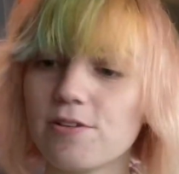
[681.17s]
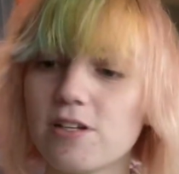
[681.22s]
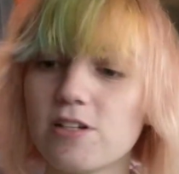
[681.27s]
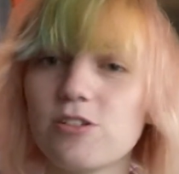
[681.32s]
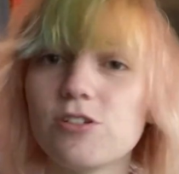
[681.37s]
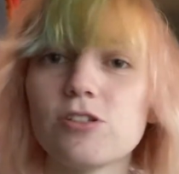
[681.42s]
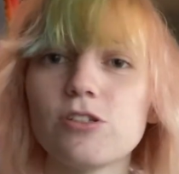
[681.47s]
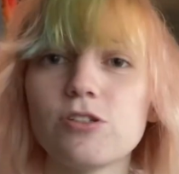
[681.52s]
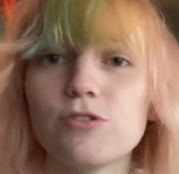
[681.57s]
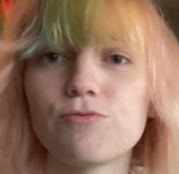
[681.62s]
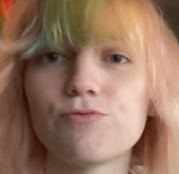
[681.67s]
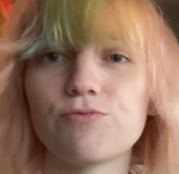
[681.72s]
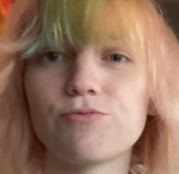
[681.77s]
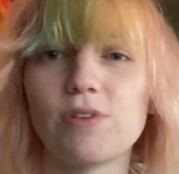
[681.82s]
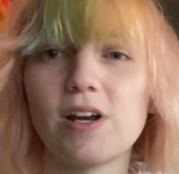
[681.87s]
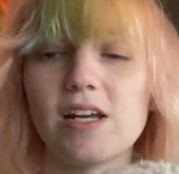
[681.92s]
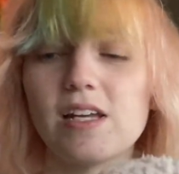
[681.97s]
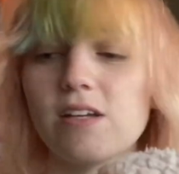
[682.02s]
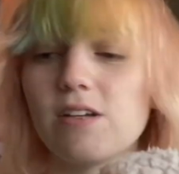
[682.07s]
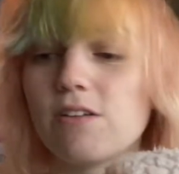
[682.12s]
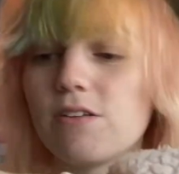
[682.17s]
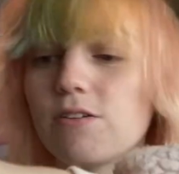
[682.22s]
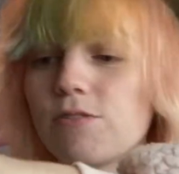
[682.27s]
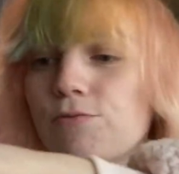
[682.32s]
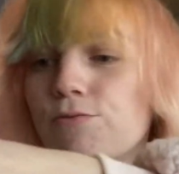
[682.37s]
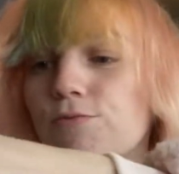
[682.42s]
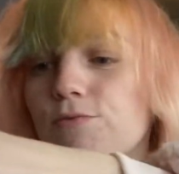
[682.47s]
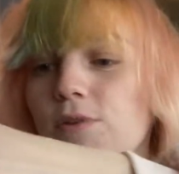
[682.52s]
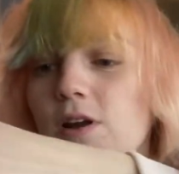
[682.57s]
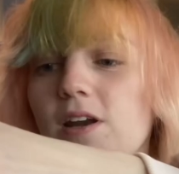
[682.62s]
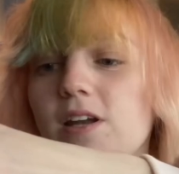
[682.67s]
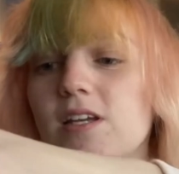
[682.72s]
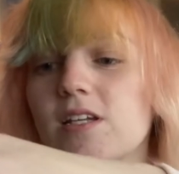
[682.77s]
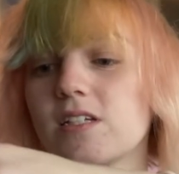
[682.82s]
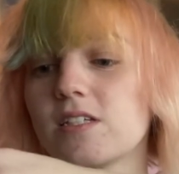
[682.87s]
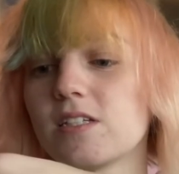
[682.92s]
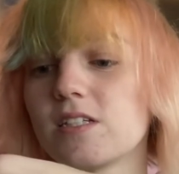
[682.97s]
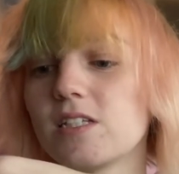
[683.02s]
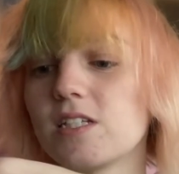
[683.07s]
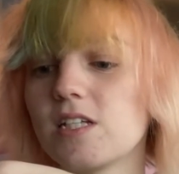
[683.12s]
that just a regular running
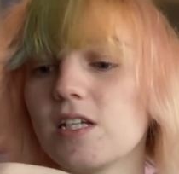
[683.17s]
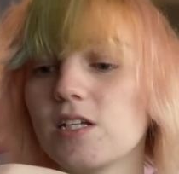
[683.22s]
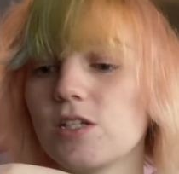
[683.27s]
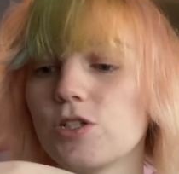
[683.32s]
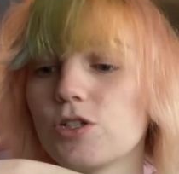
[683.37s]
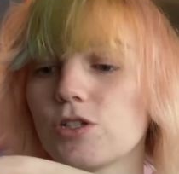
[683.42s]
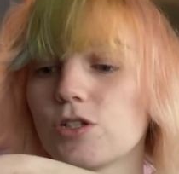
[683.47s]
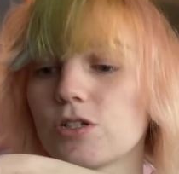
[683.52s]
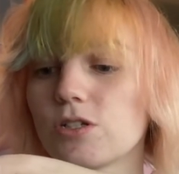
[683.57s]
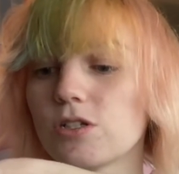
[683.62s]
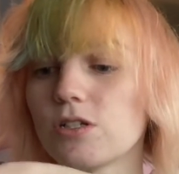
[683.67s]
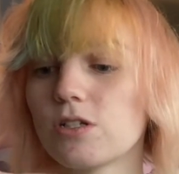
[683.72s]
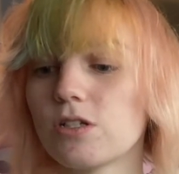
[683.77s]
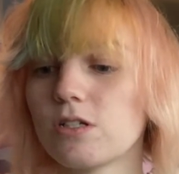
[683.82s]
stitch